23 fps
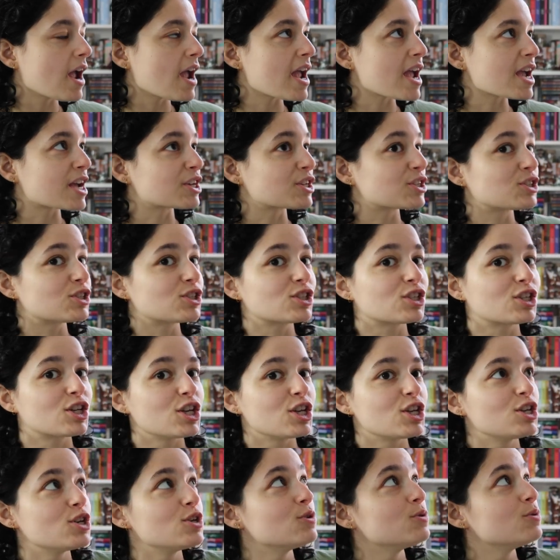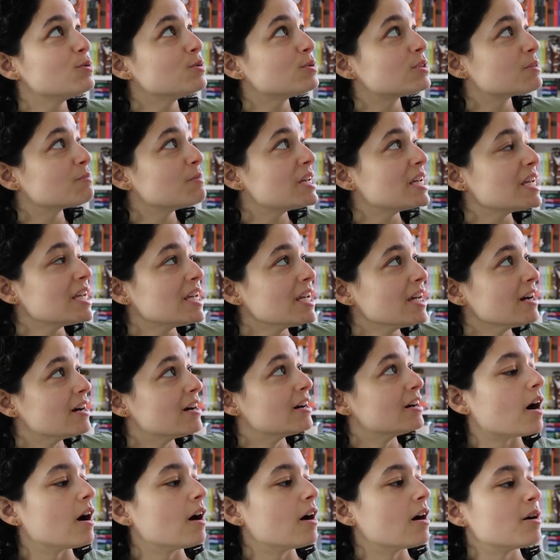Excuse me?
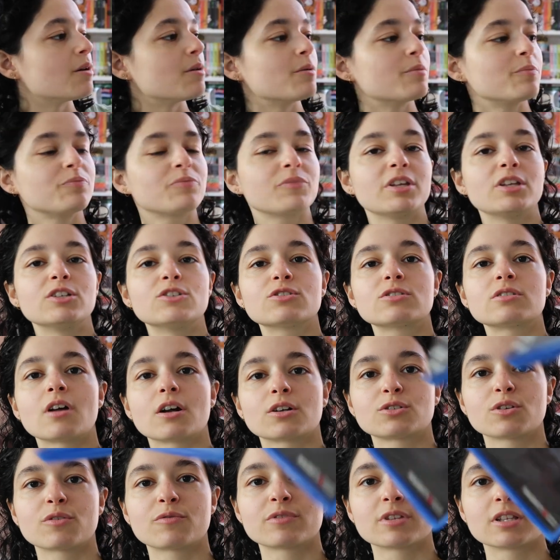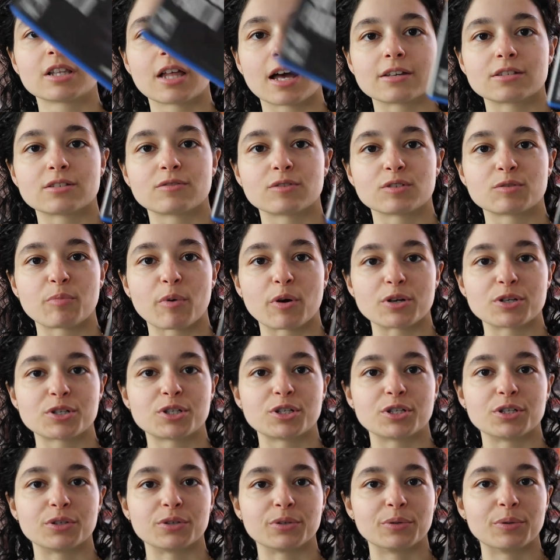He just knocked over The Last of Us Part
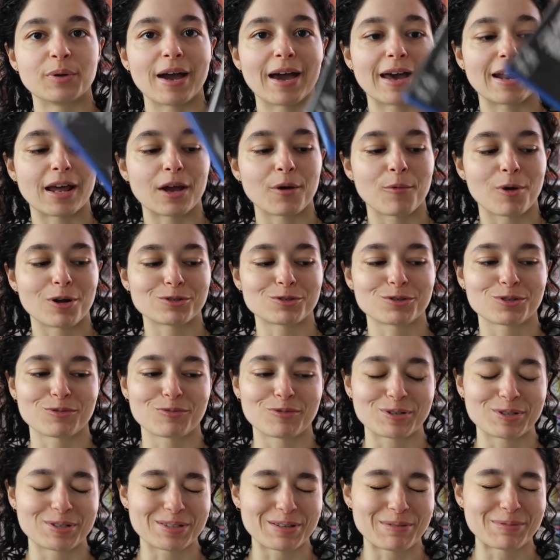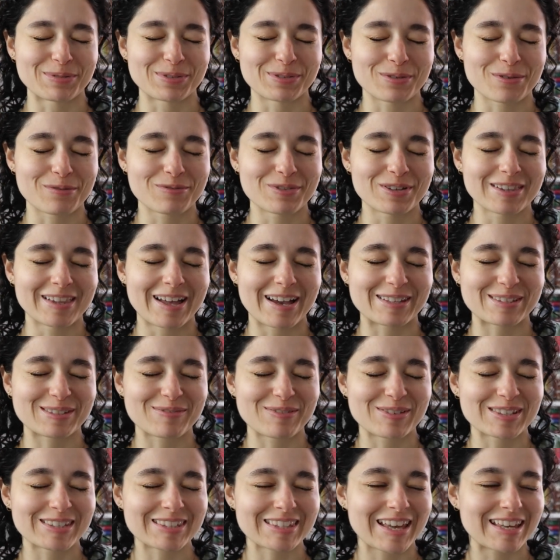2, and I watched the first episode of The Last of
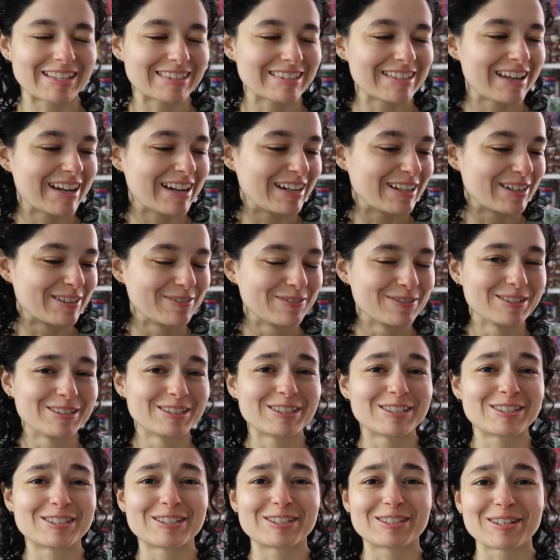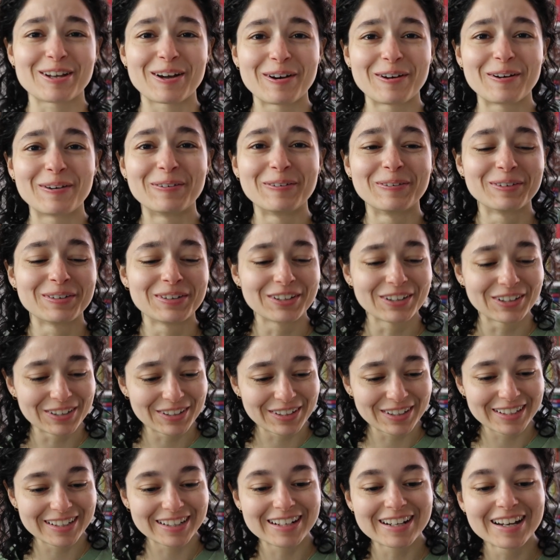Us last night, and it was so
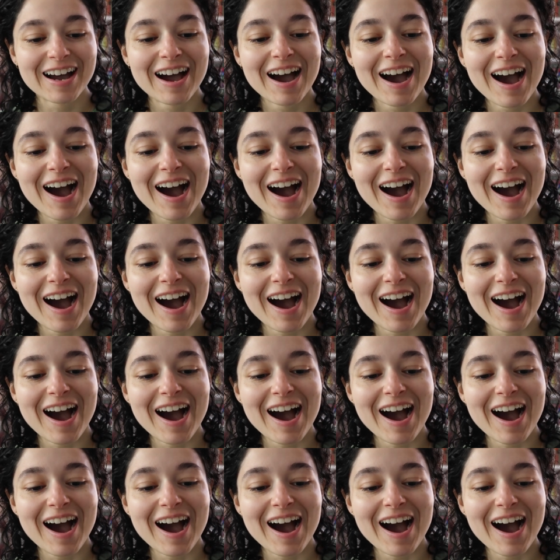good.